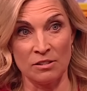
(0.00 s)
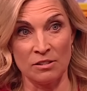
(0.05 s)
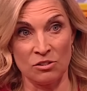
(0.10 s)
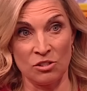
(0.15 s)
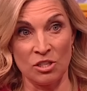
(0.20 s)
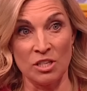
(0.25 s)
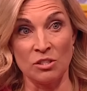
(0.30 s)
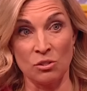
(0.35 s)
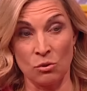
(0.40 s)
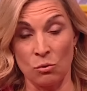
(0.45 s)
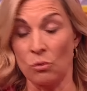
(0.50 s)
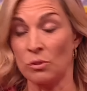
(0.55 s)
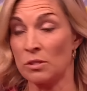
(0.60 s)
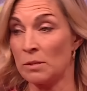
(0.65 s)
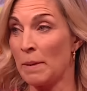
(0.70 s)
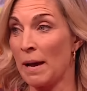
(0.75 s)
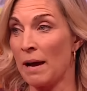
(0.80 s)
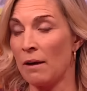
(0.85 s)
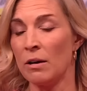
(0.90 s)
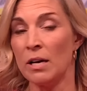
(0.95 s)
She talks
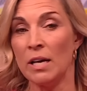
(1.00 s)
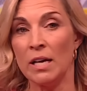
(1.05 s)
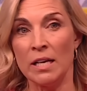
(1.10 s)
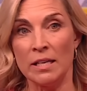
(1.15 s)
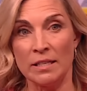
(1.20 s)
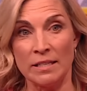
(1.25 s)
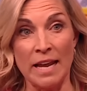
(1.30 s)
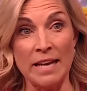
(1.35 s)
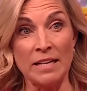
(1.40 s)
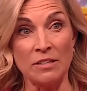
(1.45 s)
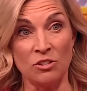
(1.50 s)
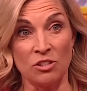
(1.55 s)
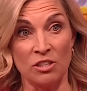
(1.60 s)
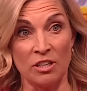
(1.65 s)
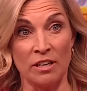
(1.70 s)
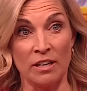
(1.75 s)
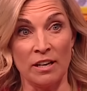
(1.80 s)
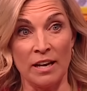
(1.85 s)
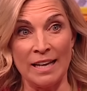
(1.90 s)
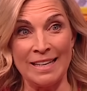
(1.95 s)
about
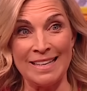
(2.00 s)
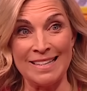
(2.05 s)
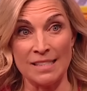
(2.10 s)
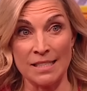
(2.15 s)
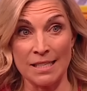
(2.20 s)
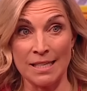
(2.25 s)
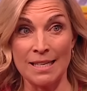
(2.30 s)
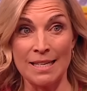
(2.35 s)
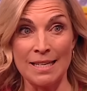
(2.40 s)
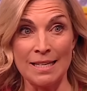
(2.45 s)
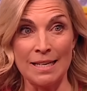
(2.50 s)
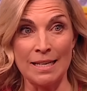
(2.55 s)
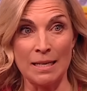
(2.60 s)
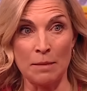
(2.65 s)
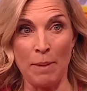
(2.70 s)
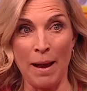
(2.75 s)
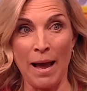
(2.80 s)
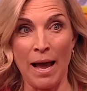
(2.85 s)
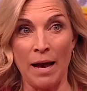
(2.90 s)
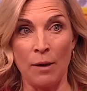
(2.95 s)
nature and its healing
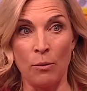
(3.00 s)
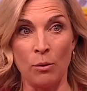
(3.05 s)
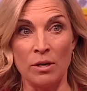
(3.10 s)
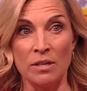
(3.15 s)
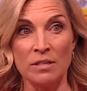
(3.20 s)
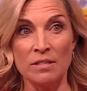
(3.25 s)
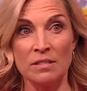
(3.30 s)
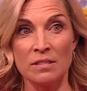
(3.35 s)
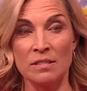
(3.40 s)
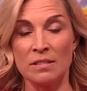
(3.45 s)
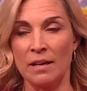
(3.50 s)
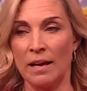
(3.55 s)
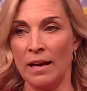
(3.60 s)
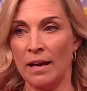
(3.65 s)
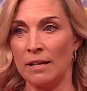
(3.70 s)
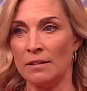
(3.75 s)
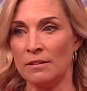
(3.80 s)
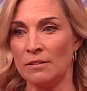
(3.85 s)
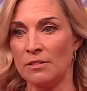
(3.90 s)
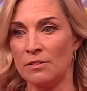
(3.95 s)
powers, and